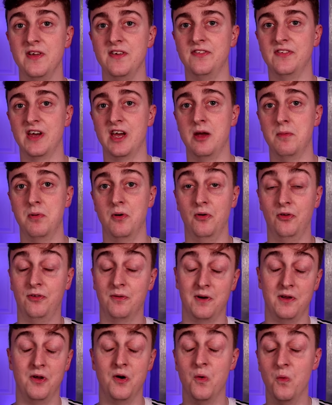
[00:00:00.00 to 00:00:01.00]
these tables
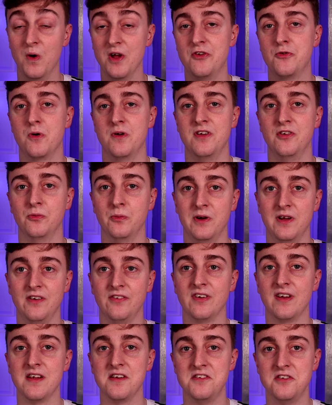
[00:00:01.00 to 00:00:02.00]
so I know which one is
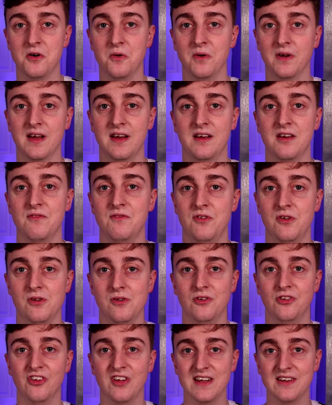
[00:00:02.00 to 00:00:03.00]
which and I don't get
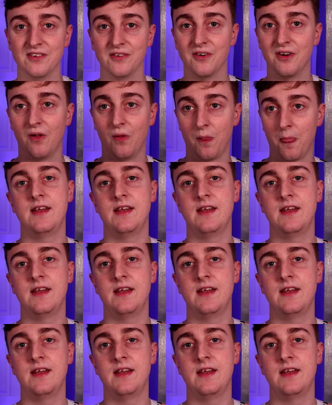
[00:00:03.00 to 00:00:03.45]
confused later on.